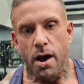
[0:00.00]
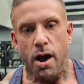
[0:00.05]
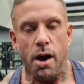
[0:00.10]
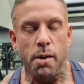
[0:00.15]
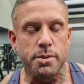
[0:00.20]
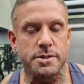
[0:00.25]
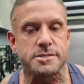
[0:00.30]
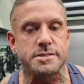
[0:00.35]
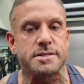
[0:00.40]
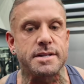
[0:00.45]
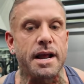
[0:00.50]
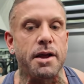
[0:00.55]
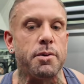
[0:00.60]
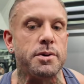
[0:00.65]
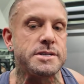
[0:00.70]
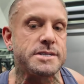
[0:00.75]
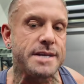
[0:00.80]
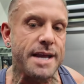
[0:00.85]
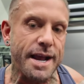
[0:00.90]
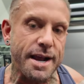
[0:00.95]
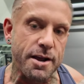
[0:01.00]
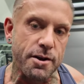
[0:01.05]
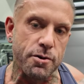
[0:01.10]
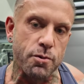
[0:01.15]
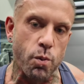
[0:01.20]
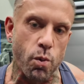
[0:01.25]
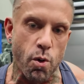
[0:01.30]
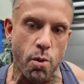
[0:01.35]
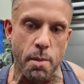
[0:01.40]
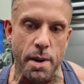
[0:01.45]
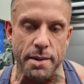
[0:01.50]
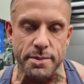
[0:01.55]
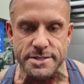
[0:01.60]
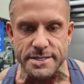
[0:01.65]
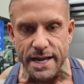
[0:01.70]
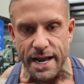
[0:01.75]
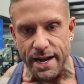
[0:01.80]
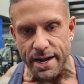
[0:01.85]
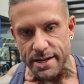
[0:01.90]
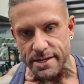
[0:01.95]
I would do a second warm-up
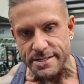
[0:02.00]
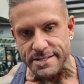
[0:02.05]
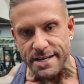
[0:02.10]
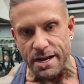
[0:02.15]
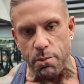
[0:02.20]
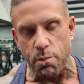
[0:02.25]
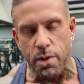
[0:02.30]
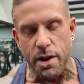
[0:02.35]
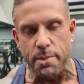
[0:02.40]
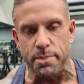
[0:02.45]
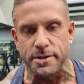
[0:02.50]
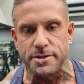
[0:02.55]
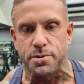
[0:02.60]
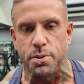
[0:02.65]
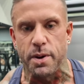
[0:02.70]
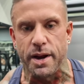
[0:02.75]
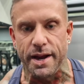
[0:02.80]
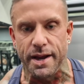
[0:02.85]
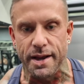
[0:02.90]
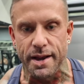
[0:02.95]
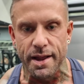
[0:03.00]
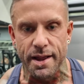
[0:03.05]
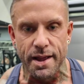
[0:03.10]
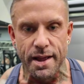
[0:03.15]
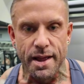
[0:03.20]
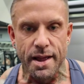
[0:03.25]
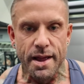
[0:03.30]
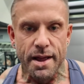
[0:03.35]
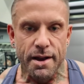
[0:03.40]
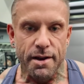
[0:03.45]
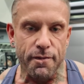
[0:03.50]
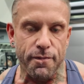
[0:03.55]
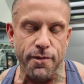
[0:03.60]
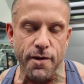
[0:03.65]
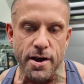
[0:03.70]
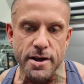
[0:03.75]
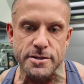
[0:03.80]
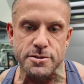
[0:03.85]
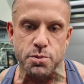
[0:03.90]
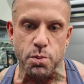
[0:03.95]
set that's somewhere between the
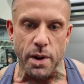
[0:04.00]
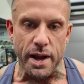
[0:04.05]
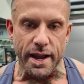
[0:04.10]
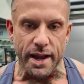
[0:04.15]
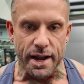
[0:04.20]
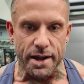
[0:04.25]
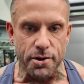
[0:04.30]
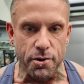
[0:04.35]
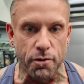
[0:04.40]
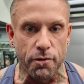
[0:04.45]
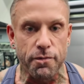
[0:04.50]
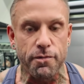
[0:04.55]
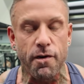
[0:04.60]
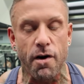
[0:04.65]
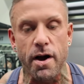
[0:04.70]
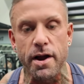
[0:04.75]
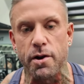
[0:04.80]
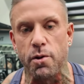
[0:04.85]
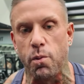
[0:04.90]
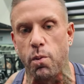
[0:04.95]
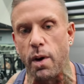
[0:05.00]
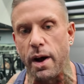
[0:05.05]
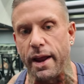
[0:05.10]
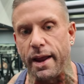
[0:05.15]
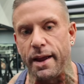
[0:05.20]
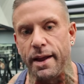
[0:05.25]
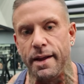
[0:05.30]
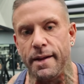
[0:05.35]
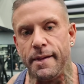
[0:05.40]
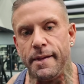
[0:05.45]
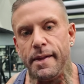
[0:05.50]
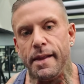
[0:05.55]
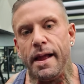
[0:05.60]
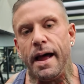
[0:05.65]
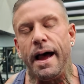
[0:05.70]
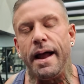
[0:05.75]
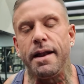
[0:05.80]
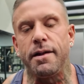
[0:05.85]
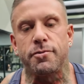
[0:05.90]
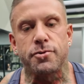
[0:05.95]
first weight and your final weight,
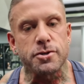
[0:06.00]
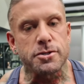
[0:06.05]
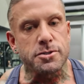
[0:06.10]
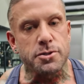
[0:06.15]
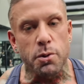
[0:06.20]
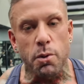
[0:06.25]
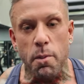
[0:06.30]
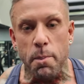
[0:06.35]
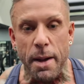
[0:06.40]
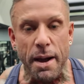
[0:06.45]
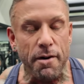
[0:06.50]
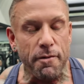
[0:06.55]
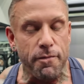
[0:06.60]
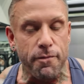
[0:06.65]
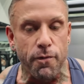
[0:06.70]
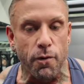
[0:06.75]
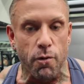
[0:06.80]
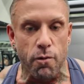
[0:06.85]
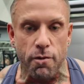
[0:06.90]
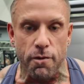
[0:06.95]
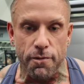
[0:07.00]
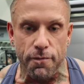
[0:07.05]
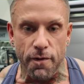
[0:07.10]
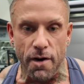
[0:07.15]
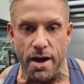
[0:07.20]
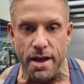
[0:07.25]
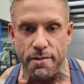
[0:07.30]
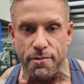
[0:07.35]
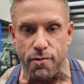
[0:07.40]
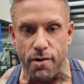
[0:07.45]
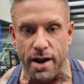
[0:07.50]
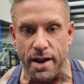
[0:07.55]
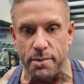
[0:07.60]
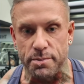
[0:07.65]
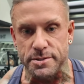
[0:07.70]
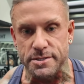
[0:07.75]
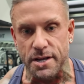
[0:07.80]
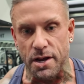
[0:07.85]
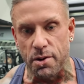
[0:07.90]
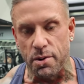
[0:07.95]
and just do about 4 or 5
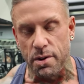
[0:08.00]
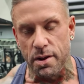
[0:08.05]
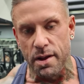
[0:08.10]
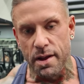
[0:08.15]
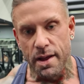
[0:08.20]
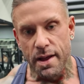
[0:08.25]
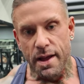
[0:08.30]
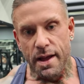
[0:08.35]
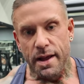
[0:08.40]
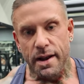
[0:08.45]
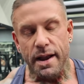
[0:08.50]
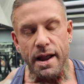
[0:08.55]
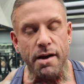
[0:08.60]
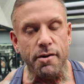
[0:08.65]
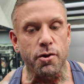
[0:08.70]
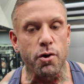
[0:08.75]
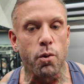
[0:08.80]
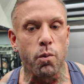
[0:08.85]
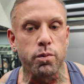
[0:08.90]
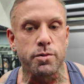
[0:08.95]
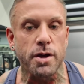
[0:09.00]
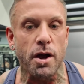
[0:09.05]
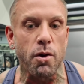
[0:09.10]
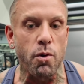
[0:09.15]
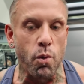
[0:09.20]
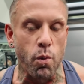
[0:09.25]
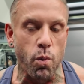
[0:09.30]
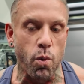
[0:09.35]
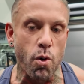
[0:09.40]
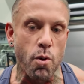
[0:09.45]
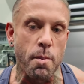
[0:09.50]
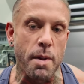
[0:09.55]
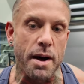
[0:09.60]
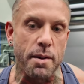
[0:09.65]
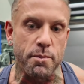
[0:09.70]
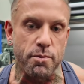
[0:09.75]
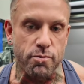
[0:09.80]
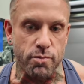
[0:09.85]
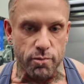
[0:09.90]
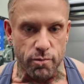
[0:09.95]
reps. So now your total
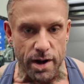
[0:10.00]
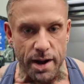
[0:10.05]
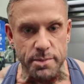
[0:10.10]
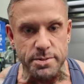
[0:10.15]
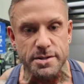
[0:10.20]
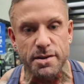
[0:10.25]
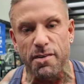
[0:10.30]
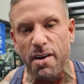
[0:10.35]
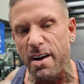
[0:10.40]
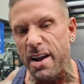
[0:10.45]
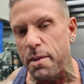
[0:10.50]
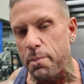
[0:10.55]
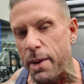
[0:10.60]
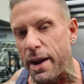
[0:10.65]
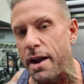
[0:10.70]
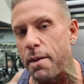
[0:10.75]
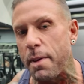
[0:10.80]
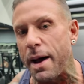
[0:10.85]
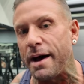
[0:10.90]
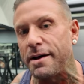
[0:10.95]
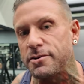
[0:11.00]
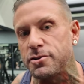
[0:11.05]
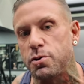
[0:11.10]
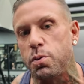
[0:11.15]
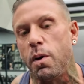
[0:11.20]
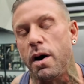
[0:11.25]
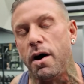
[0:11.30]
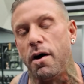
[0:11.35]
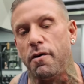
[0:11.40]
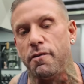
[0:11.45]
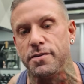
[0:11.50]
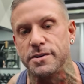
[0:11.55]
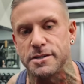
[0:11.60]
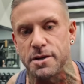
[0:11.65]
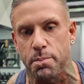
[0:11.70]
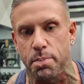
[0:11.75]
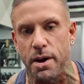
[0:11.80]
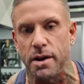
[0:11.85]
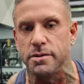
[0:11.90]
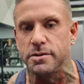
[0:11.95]
warm-up reps have only been about 12 as
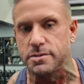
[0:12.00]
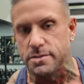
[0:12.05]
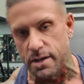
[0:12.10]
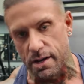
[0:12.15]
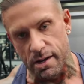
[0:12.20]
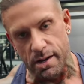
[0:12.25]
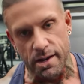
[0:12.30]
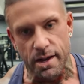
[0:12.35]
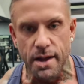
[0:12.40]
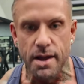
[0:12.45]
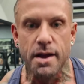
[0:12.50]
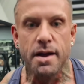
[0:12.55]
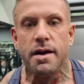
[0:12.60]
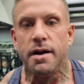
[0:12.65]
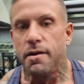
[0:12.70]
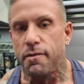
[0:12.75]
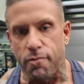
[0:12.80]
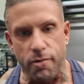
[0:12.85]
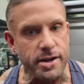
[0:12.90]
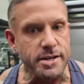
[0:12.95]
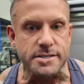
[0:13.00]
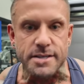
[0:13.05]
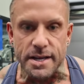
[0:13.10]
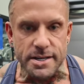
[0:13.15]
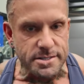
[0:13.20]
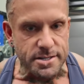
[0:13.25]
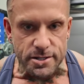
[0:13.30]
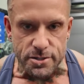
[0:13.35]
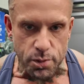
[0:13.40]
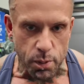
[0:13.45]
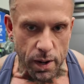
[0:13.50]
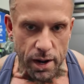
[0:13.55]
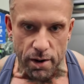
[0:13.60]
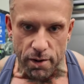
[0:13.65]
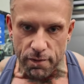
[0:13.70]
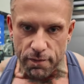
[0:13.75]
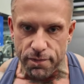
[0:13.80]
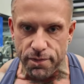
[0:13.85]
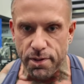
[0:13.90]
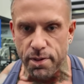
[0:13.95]
opposed to 3 sets of
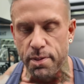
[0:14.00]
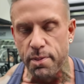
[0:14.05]
12